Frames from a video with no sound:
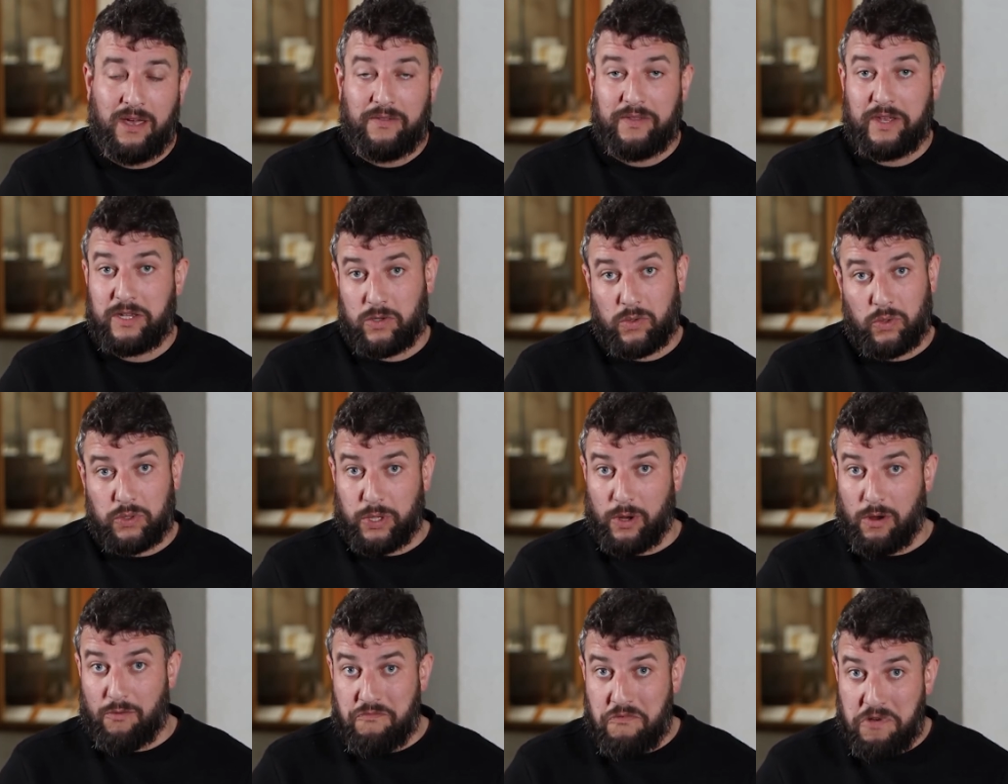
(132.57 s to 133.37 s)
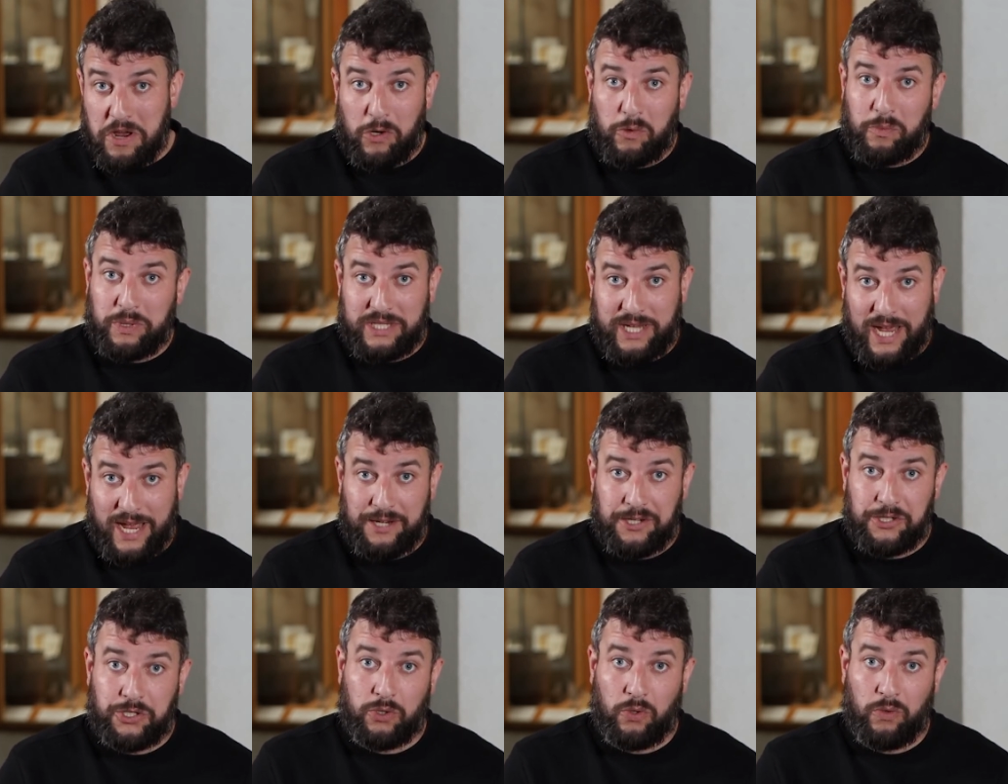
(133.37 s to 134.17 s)
There's also a real
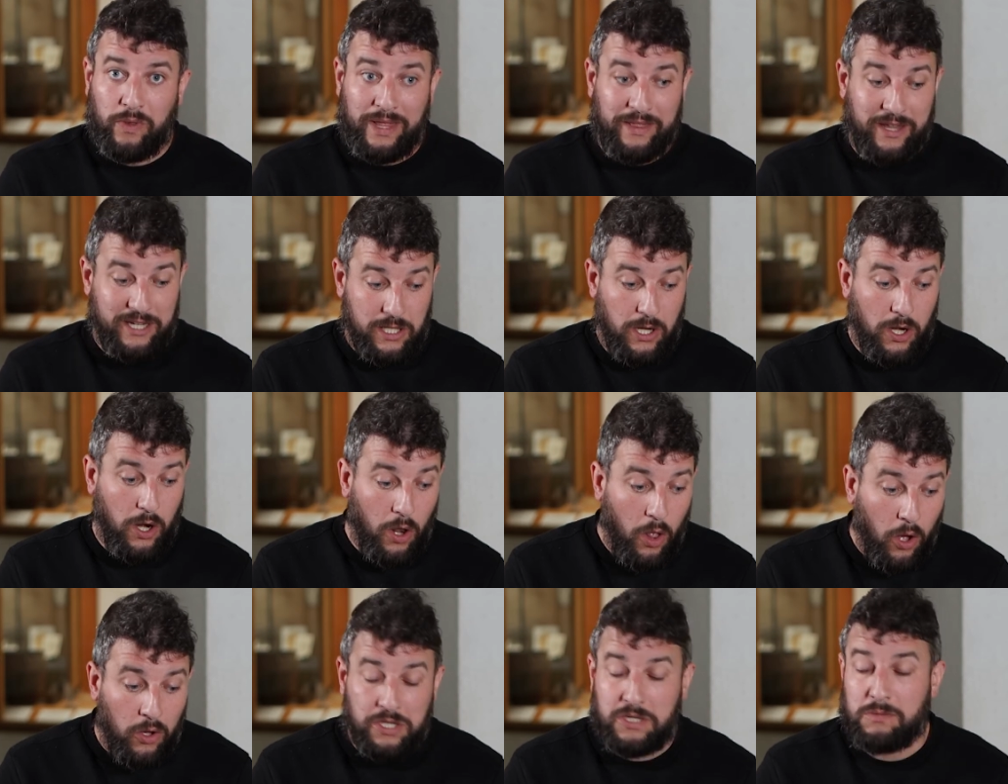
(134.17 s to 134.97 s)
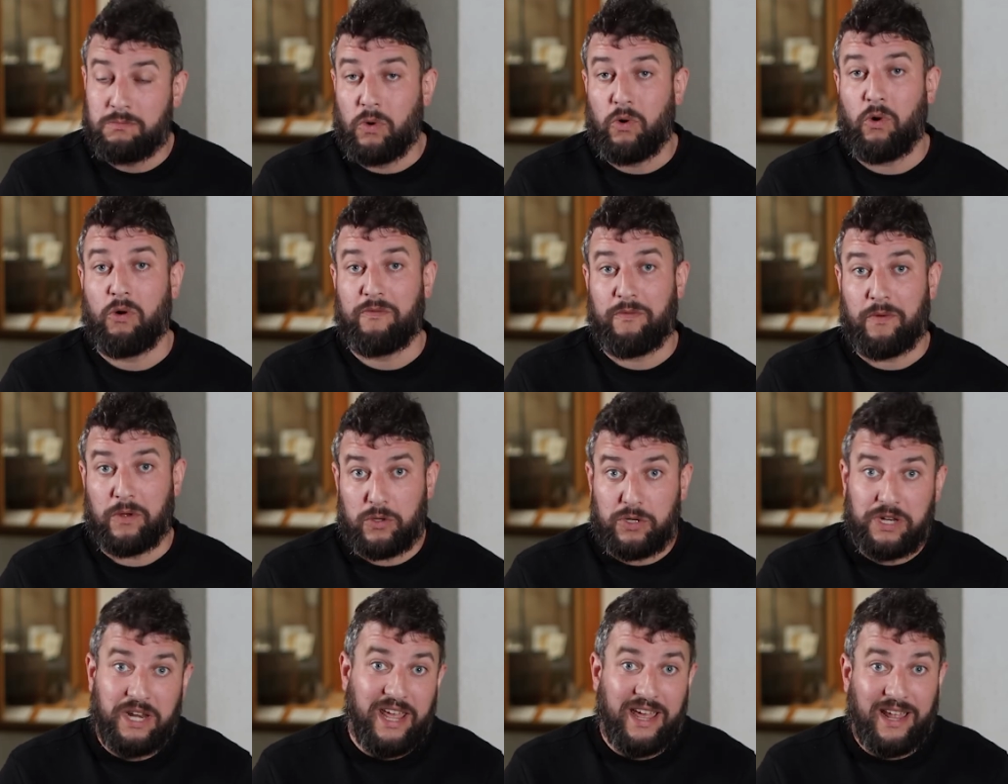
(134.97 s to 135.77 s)
potential that there's lots more
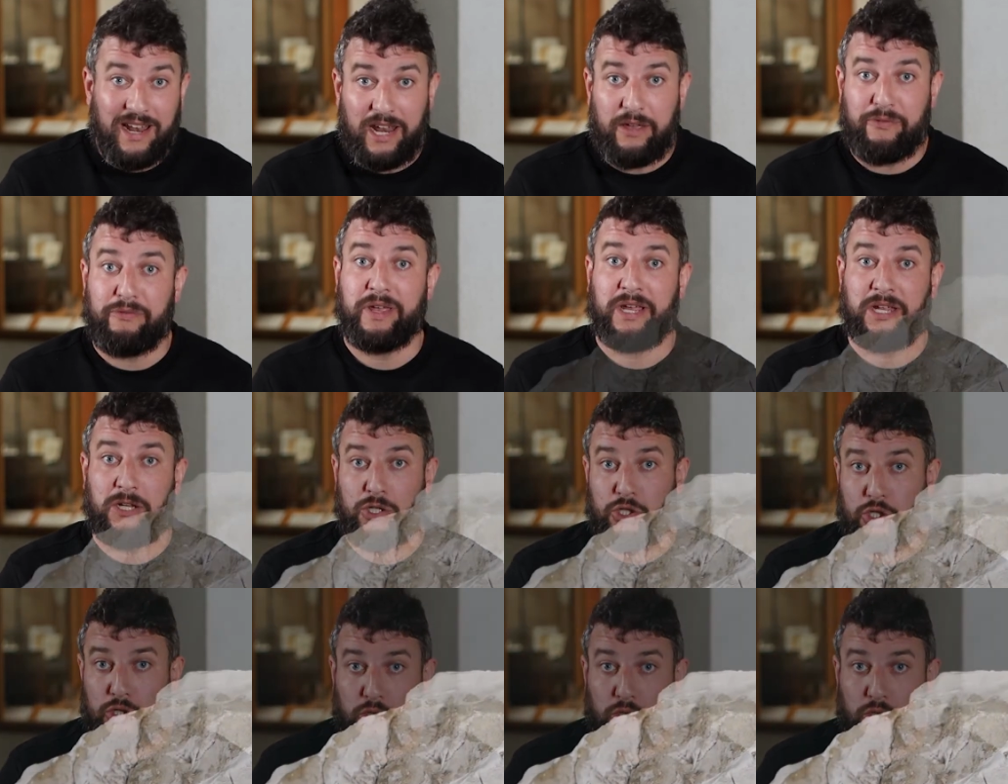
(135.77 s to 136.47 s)
Neolithic